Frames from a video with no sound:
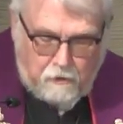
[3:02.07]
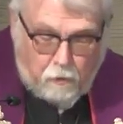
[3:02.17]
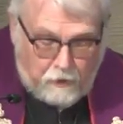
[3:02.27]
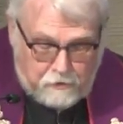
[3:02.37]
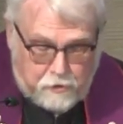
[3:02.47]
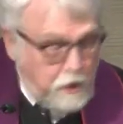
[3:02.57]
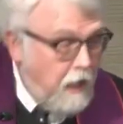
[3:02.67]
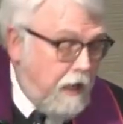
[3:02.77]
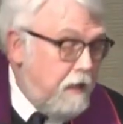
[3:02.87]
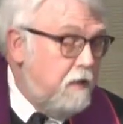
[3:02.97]
with
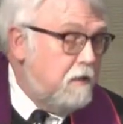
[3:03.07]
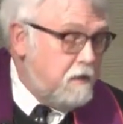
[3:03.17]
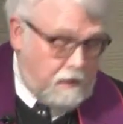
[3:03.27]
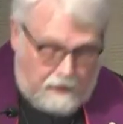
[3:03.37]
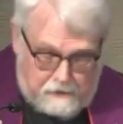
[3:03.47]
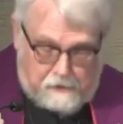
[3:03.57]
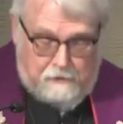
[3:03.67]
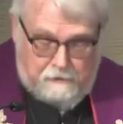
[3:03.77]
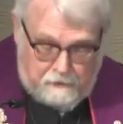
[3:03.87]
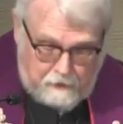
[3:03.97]
John, his
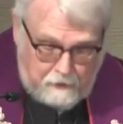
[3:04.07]
cousin,